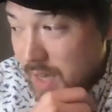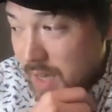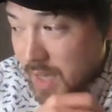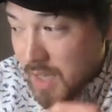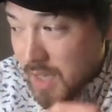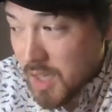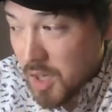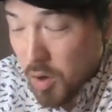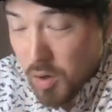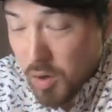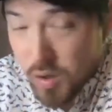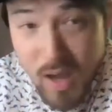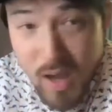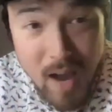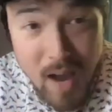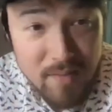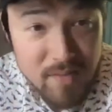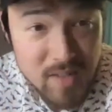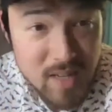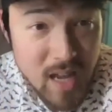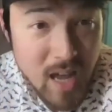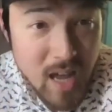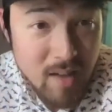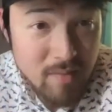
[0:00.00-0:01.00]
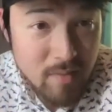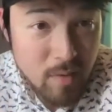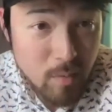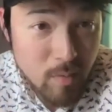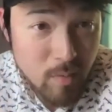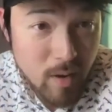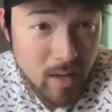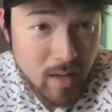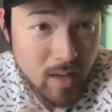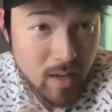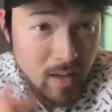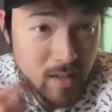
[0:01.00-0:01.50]
you have to have a
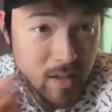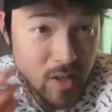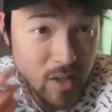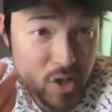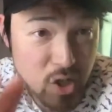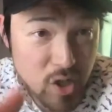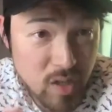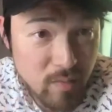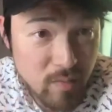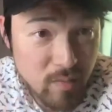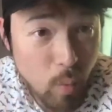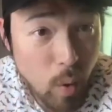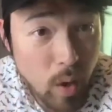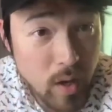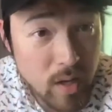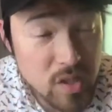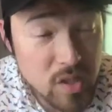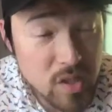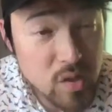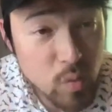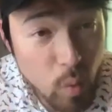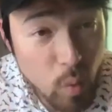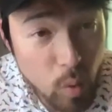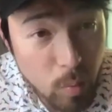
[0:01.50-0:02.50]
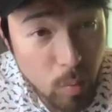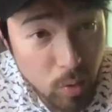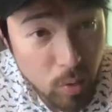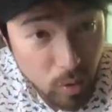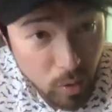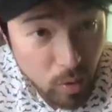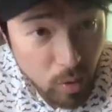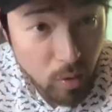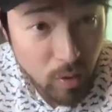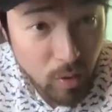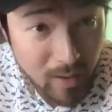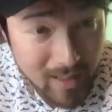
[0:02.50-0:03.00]
recognition of what is normal
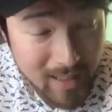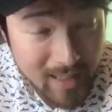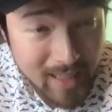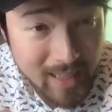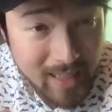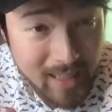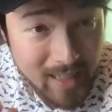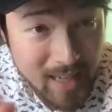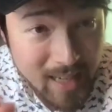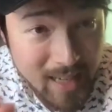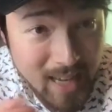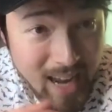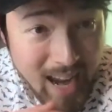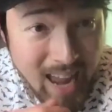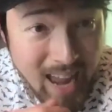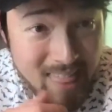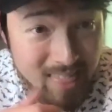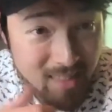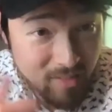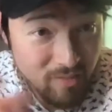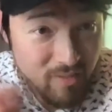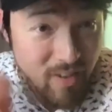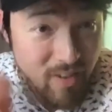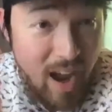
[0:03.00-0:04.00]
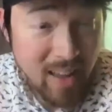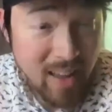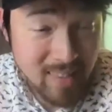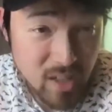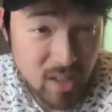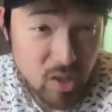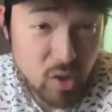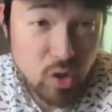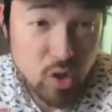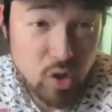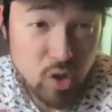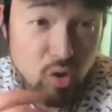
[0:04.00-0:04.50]
currently and the fact that
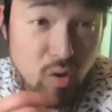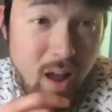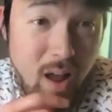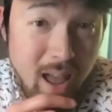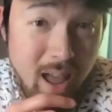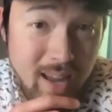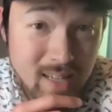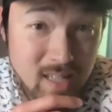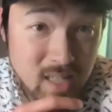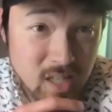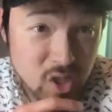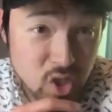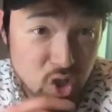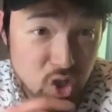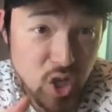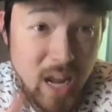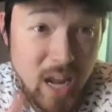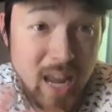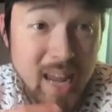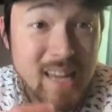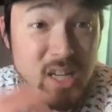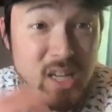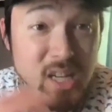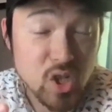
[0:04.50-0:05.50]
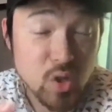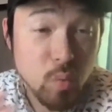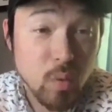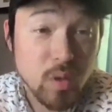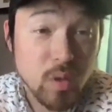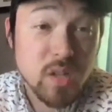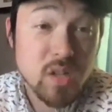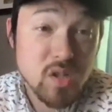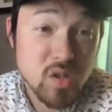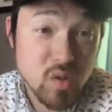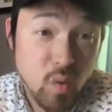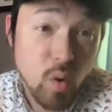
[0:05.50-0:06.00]
you're trying to change what
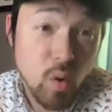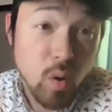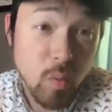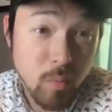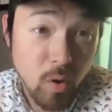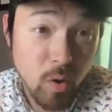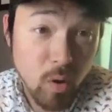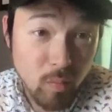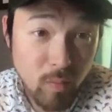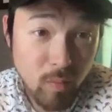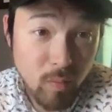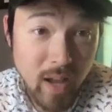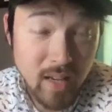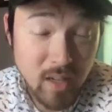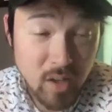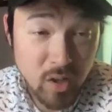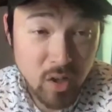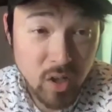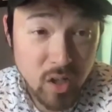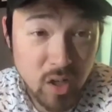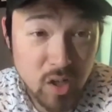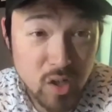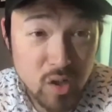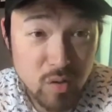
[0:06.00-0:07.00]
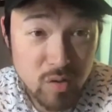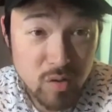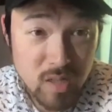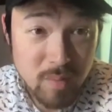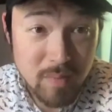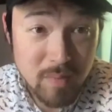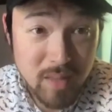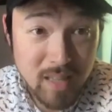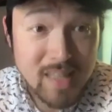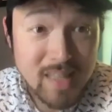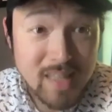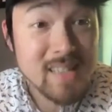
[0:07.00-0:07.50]
is normal, right? You're going to do
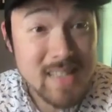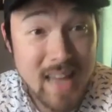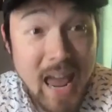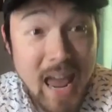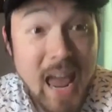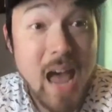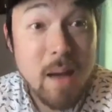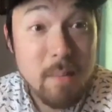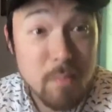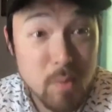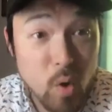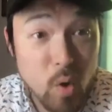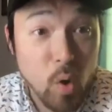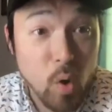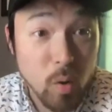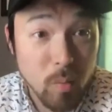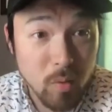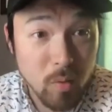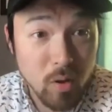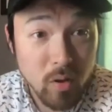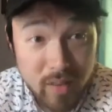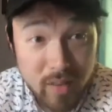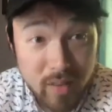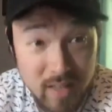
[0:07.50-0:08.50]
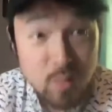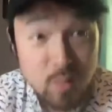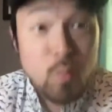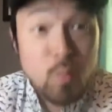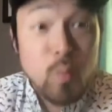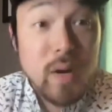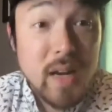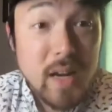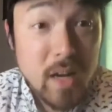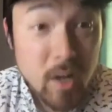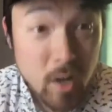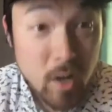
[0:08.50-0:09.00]
something that's abnormal, that's
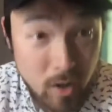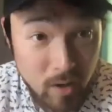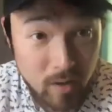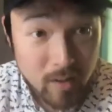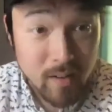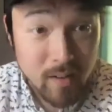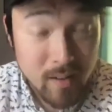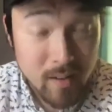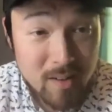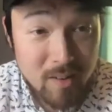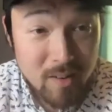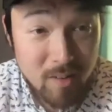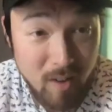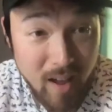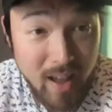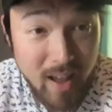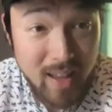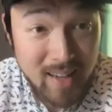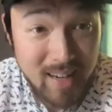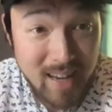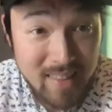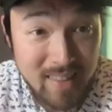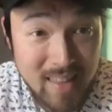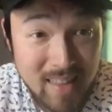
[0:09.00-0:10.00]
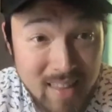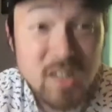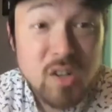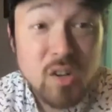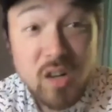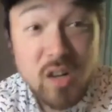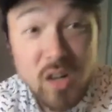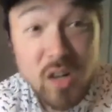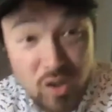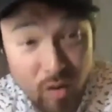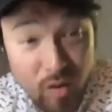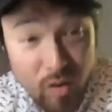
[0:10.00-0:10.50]
weird, right? And then you're
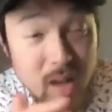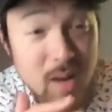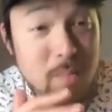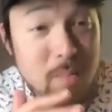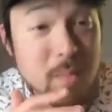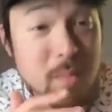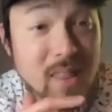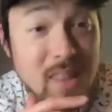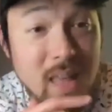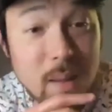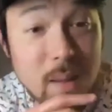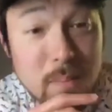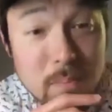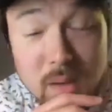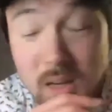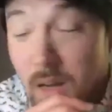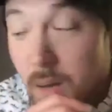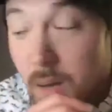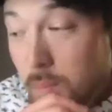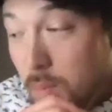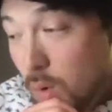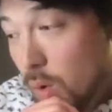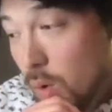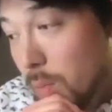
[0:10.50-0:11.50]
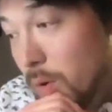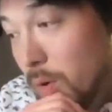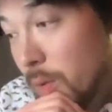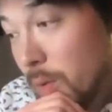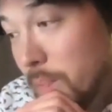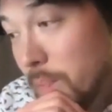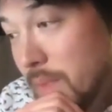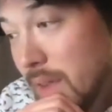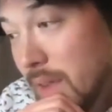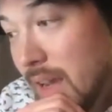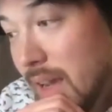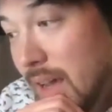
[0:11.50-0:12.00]
going to try to make that become normal.